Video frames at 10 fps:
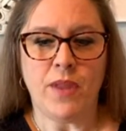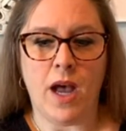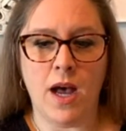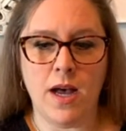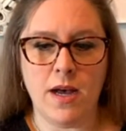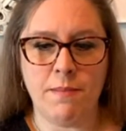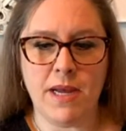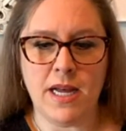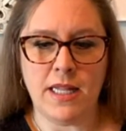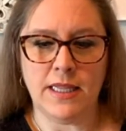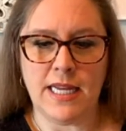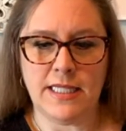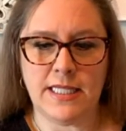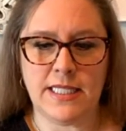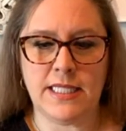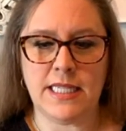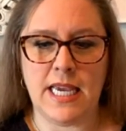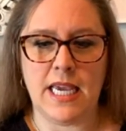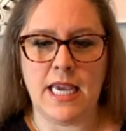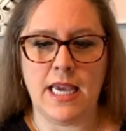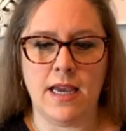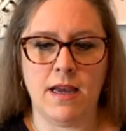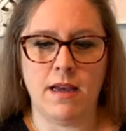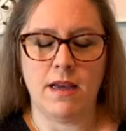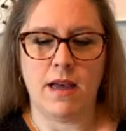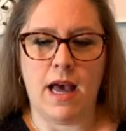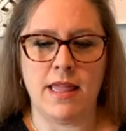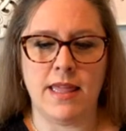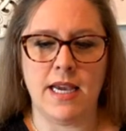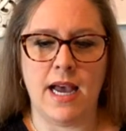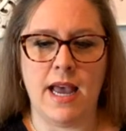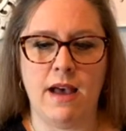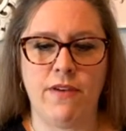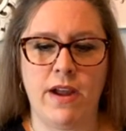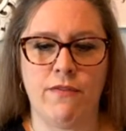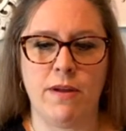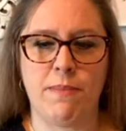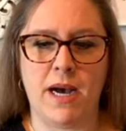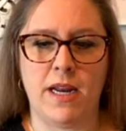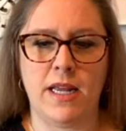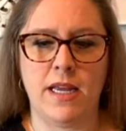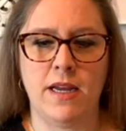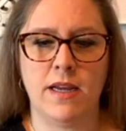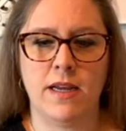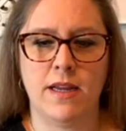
Um, let's see. I think I have everybody.